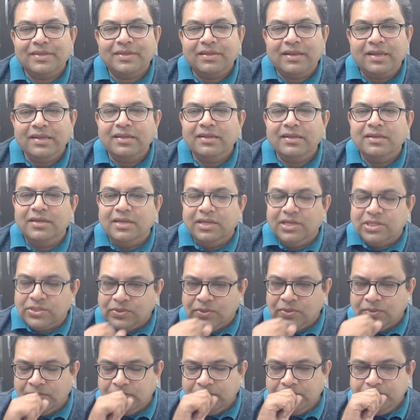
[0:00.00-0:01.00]
right?
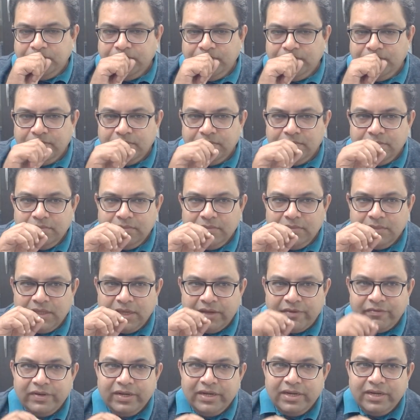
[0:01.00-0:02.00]
So
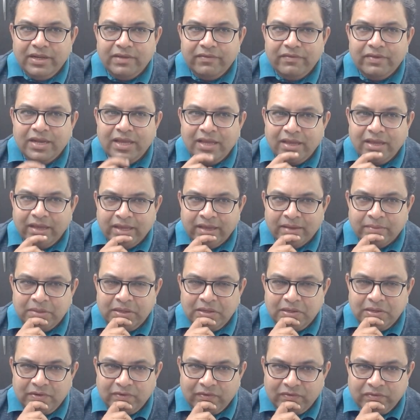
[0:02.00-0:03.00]
every day when I come
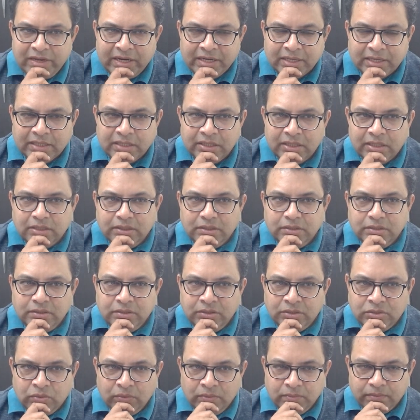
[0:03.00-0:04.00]
and reflect,
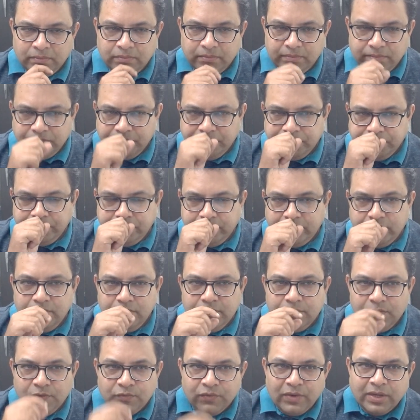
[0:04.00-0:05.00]
so
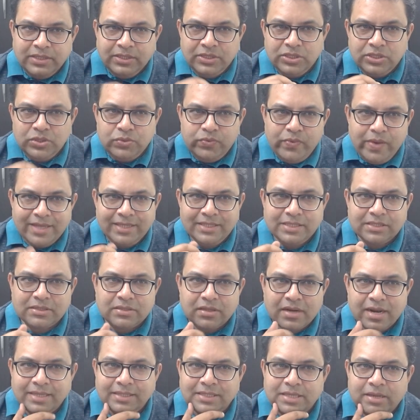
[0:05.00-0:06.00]
once, twice,
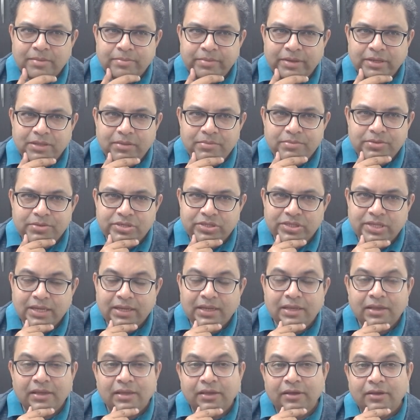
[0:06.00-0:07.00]
thrice I make the
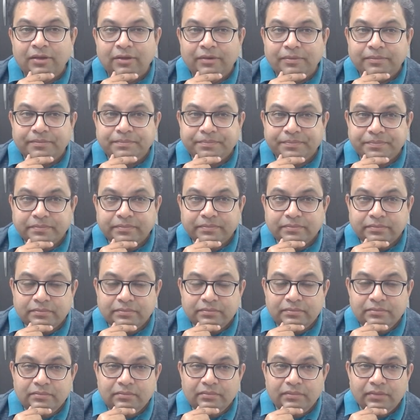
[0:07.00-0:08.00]
mistake.
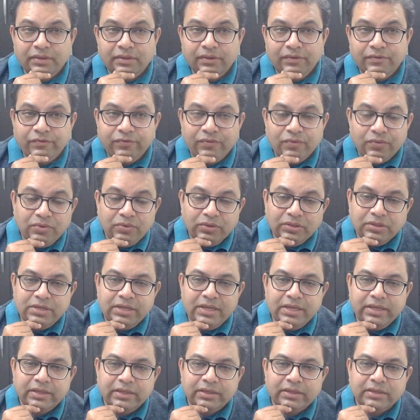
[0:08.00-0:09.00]
Fourth
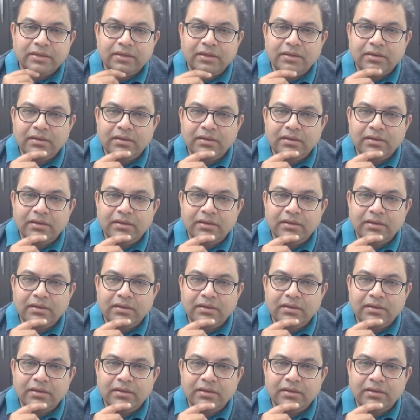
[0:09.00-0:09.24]
day,